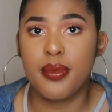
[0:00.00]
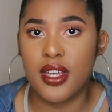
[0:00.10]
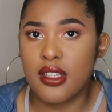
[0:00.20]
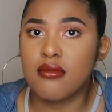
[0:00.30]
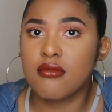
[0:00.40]

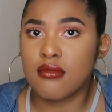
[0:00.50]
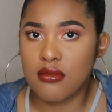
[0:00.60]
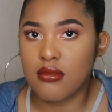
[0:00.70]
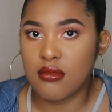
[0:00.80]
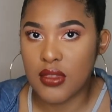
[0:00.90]
but
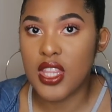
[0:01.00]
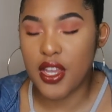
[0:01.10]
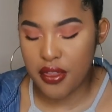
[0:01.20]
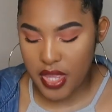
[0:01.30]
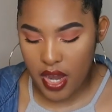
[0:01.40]

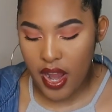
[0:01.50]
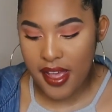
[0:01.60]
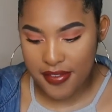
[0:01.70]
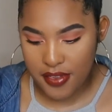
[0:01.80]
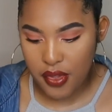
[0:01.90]
they're there,
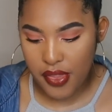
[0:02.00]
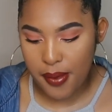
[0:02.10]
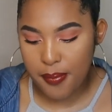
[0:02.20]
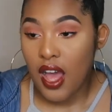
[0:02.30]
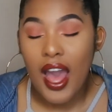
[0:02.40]
I feel
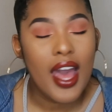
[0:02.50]
them.